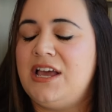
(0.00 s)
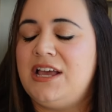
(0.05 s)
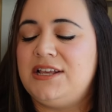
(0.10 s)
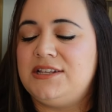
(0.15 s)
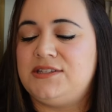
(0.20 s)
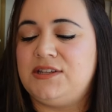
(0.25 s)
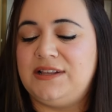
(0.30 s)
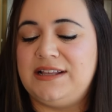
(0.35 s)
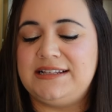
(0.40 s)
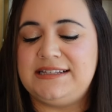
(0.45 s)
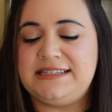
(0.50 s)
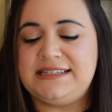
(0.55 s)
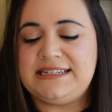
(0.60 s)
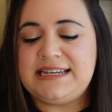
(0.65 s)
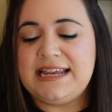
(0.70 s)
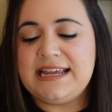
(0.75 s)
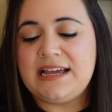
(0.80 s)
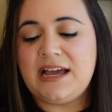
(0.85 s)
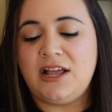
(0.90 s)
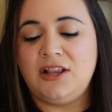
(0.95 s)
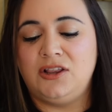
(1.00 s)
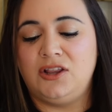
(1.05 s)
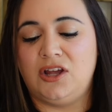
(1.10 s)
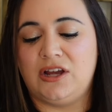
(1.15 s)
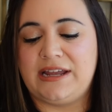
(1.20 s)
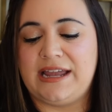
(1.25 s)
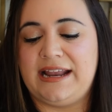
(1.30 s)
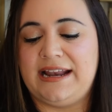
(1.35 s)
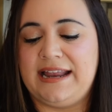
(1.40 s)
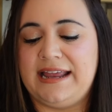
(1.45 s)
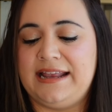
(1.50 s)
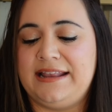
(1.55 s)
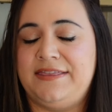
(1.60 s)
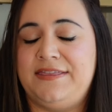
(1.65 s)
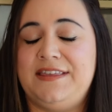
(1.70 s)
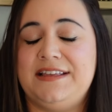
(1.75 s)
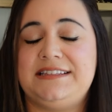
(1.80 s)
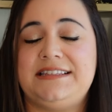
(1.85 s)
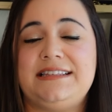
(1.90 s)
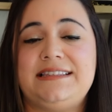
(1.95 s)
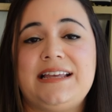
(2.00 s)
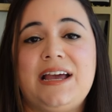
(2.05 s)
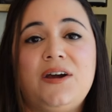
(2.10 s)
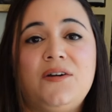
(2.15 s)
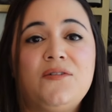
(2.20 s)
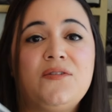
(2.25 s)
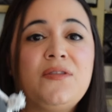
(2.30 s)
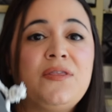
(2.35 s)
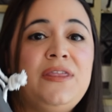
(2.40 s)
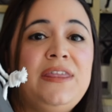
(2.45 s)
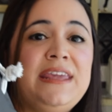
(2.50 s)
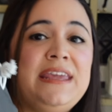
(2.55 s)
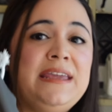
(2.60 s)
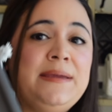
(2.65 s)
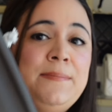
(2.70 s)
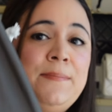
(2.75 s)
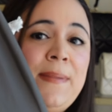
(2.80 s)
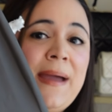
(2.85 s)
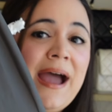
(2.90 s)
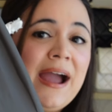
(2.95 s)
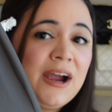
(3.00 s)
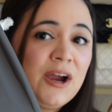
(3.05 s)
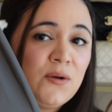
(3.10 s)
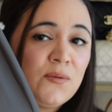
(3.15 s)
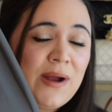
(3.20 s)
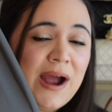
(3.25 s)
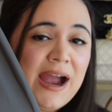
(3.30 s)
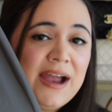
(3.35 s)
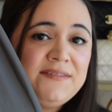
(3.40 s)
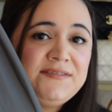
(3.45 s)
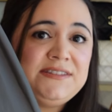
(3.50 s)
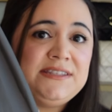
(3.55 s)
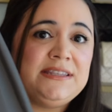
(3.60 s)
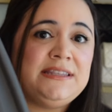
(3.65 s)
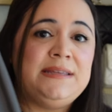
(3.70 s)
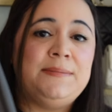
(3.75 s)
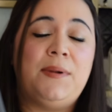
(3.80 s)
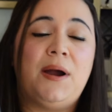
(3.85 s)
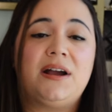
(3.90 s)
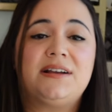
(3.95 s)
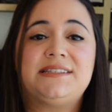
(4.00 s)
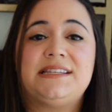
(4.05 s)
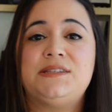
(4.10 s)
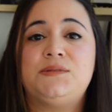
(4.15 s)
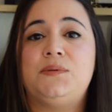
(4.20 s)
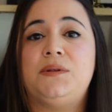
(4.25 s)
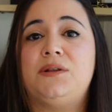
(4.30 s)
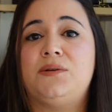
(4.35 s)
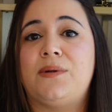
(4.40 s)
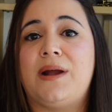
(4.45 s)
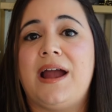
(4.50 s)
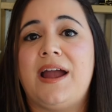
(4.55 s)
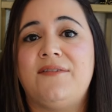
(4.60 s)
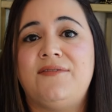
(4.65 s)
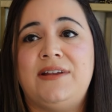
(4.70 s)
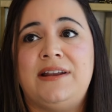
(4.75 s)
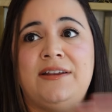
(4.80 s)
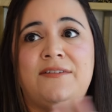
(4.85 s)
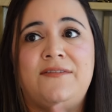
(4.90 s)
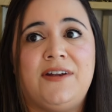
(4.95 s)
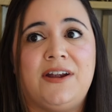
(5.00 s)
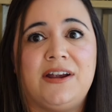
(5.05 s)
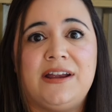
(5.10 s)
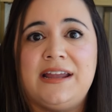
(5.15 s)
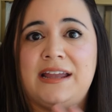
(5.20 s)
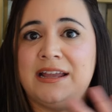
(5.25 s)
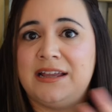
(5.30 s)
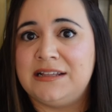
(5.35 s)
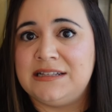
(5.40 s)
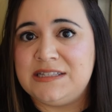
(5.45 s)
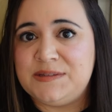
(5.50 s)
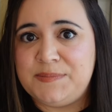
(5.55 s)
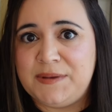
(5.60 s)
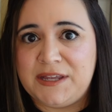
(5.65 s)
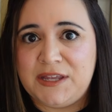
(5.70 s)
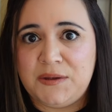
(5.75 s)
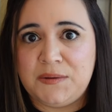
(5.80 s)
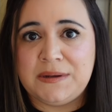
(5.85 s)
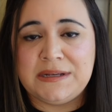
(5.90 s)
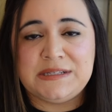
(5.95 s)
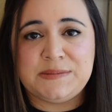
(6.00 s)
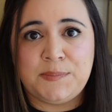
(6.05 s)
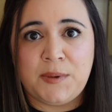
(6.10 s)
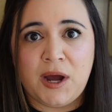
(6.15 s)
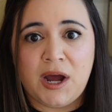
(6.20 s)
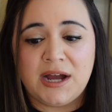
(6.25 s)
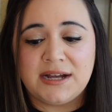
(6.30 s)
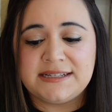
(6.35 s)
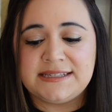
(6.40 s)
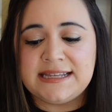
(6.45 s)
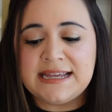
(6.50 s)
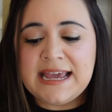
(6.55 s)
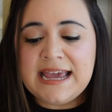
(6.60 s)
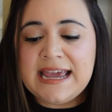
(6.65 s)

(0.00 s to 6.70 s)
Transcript: So let's take a look at it. This is how the bag arrived. The boxes will arrive in a very inconspicuous box.